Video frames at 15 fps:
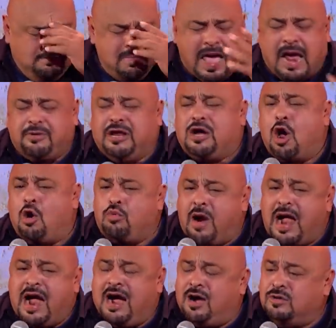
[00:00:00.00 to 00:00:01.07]

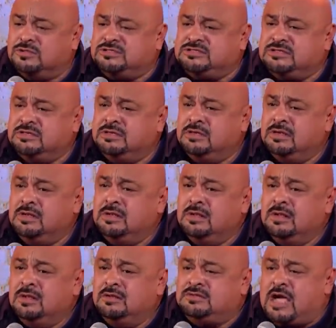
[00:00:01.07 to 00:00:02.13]
Merry-go-rounds.
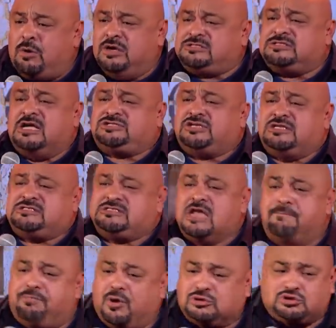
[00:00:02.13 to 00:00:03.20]
That was such a
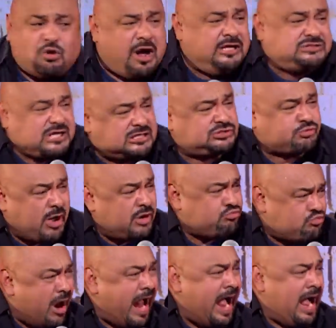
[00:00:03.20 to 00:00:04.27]
simple toy, just
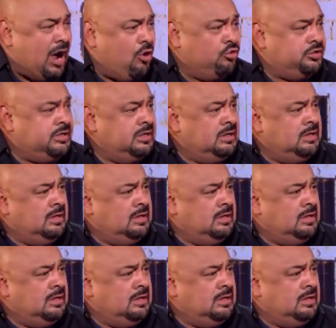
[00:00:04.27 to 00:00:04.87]
went round.